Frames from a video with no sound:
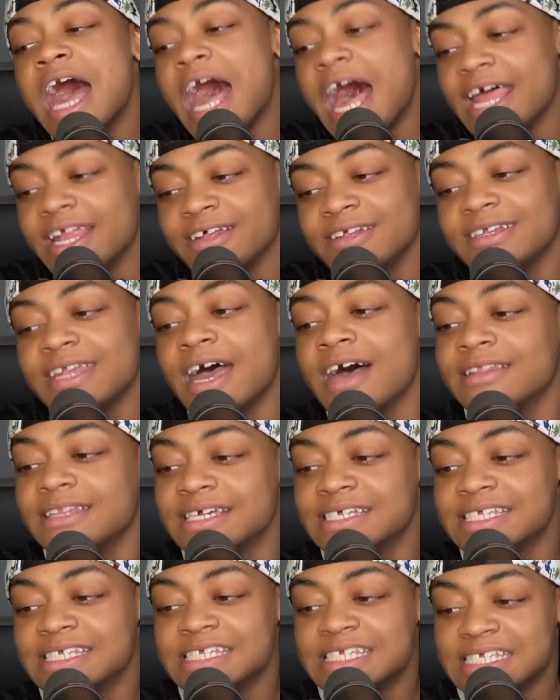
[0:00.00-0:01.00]
I don't know.
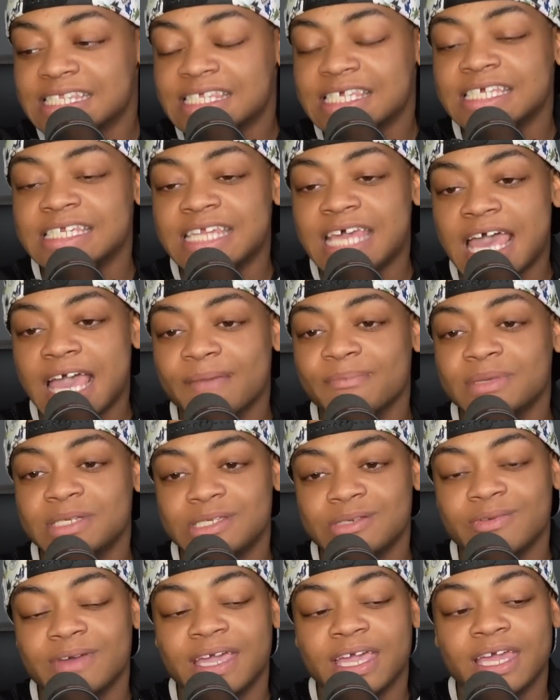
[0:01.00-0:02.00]
There's a disconnect
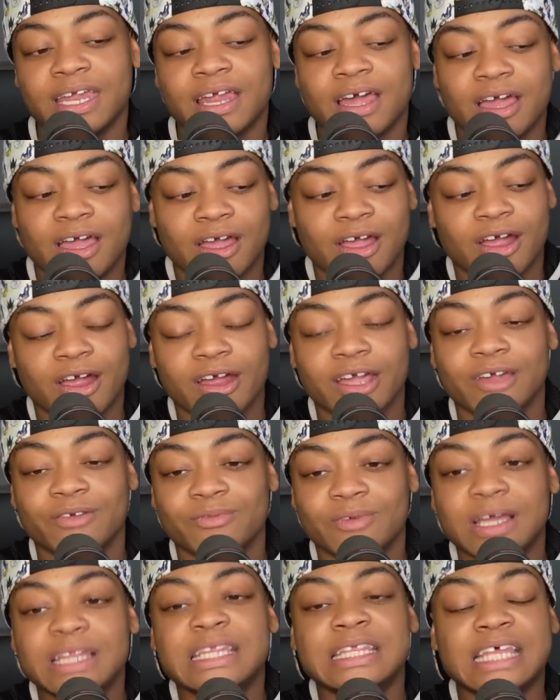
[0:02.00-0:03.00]
between her
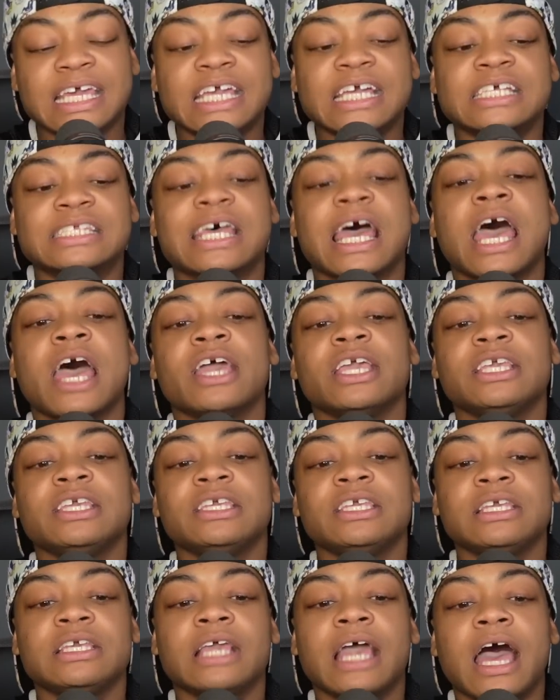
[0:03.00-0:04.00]
and the thing is,
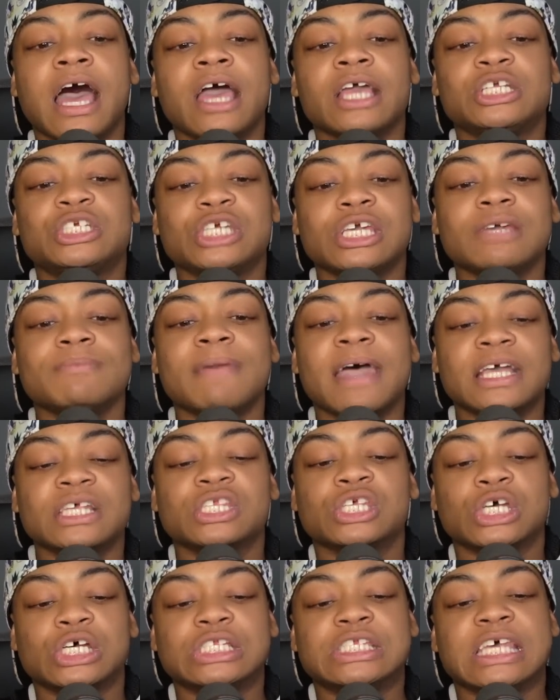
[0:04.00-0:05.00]
she
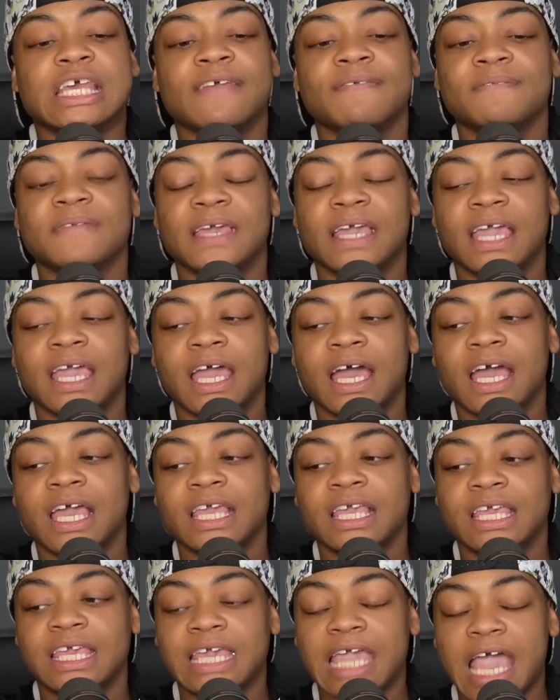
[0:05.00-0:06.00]
makes good TV,
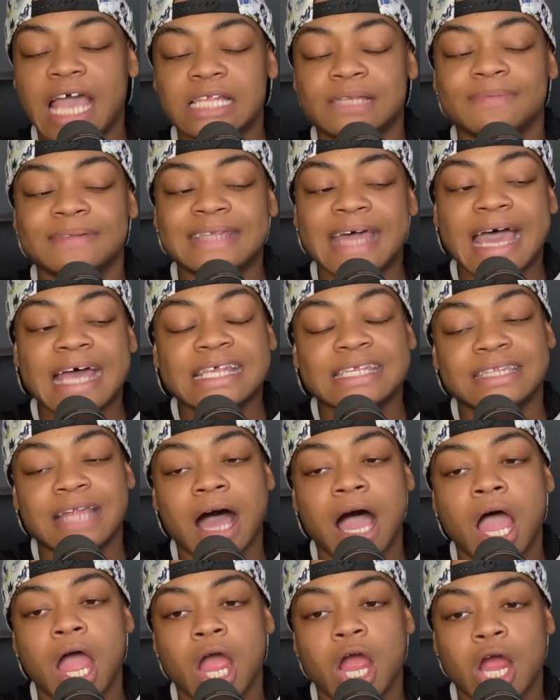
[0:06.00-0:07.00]
yes, but that is
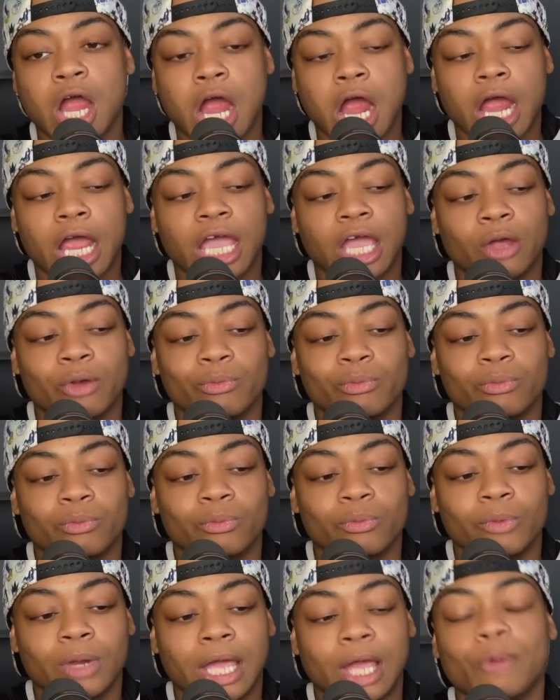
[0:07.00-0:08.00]
not her in
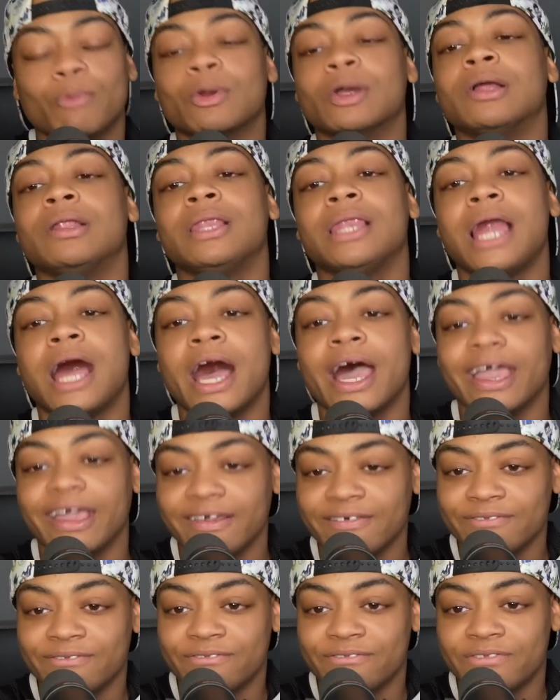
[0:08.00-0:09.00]
in real
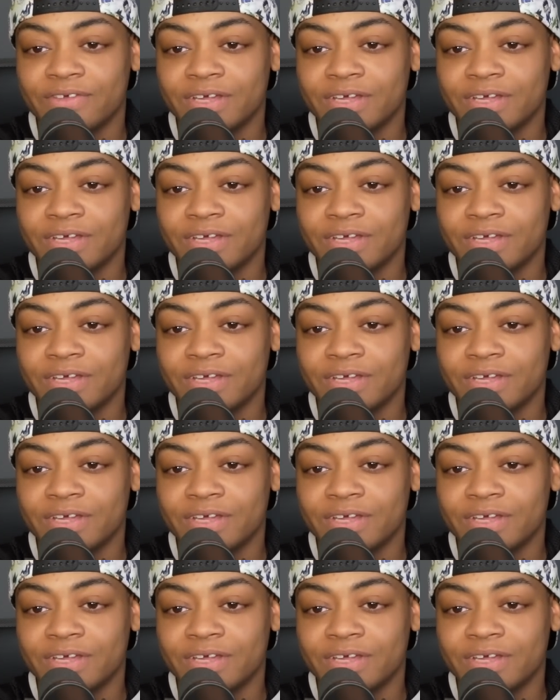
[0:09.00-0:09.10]
life.